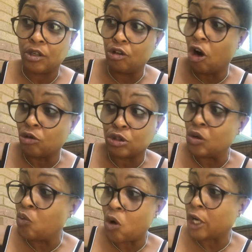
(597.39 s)
You're going to do
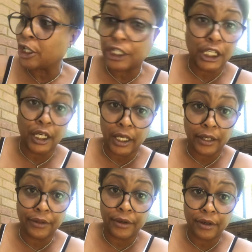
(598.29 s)
one or the
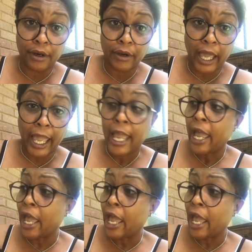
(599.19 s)
other, okay?